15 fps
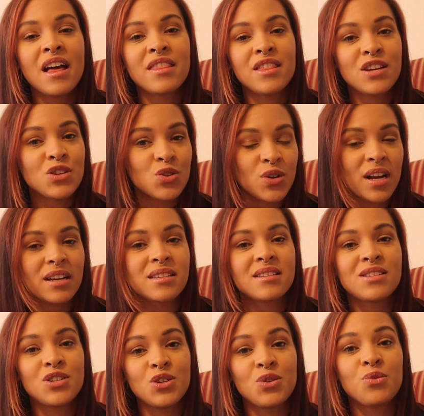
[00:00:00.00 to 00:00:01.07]
the
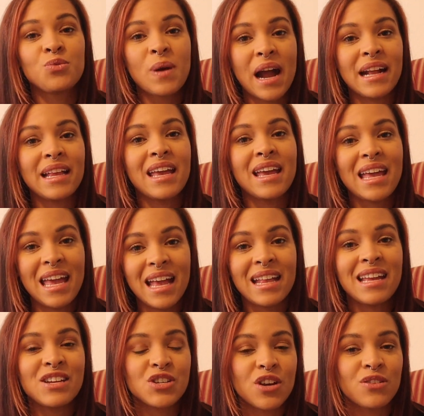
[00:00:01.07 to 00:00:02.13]
tricks to writing in
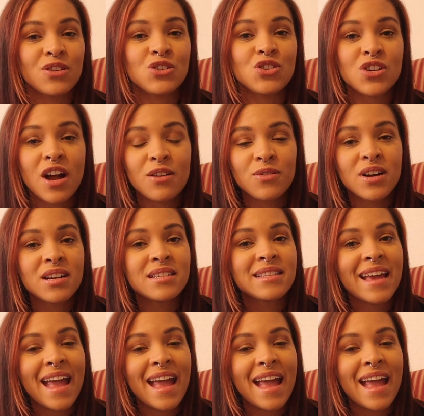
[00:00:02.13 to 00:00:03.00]
each other's genres,